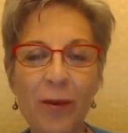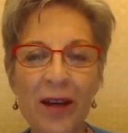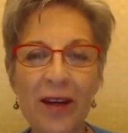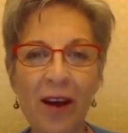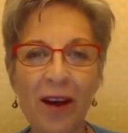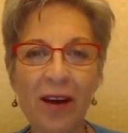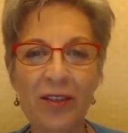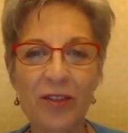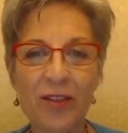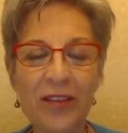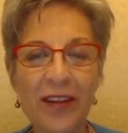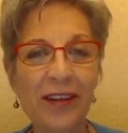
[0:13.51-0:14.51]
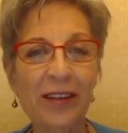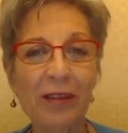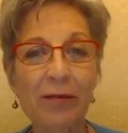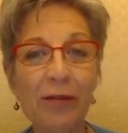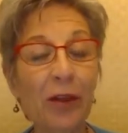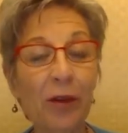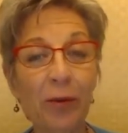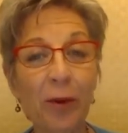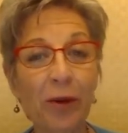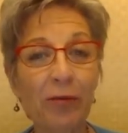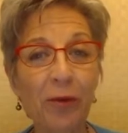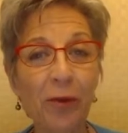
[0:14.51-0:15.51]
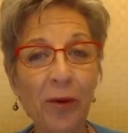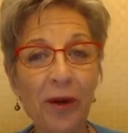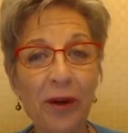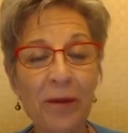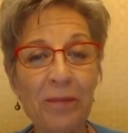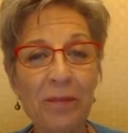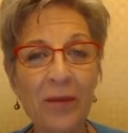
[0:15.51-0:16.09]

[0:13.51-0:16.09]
radiologist, and I live in Clearwater, Florida.